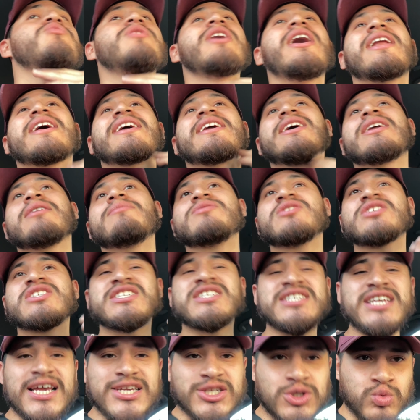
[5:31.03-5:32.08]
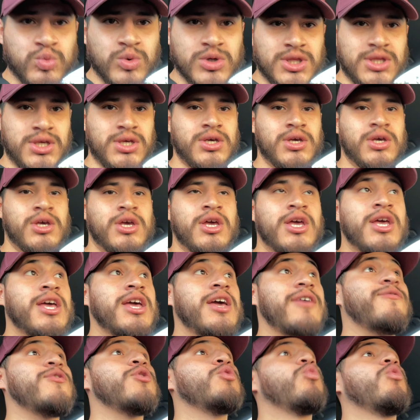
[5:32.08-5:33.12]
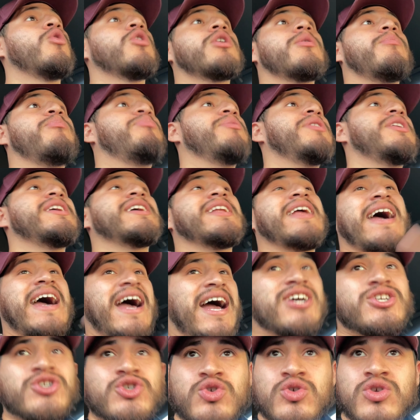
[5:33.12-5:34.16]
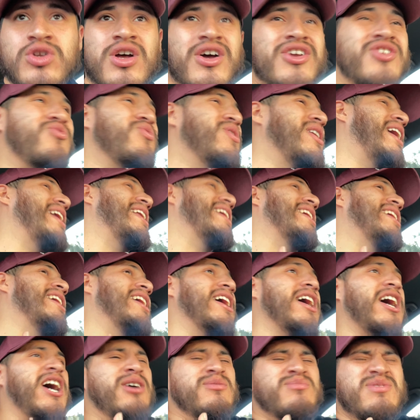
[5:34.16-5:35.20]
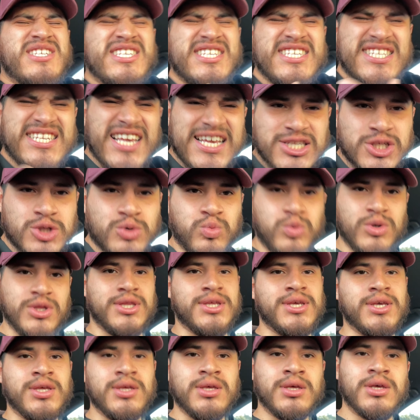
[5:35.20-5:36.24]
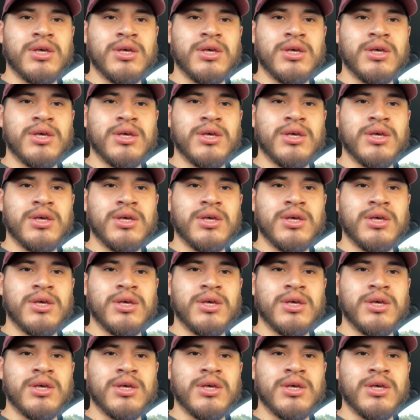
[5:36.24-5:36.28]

got to get obsessed with it. If you want to be an astronaut, you got to get obsessed with it.